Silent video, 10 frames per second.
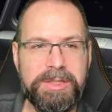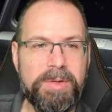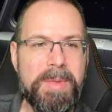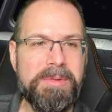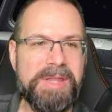And
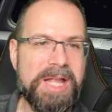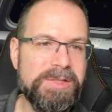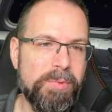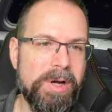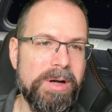so maybe
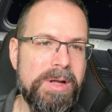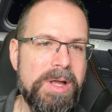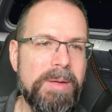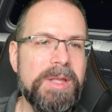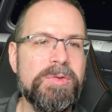that's where
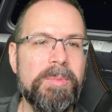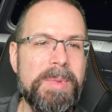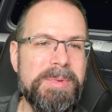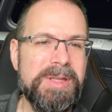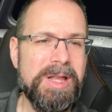that's where
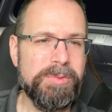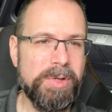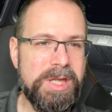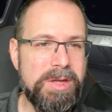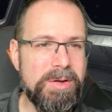maybe that's
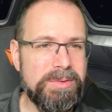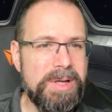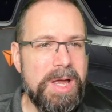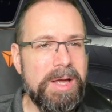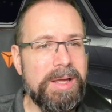where Keo
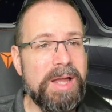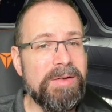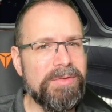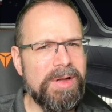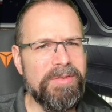kind
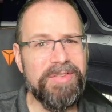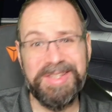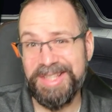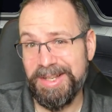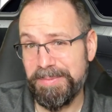of uh,
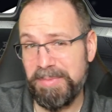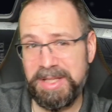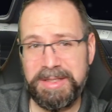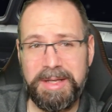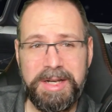fits in.
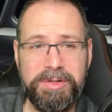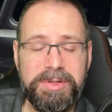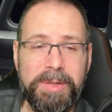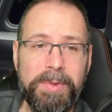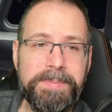That's an
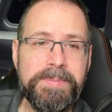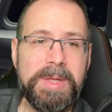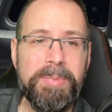interesting one.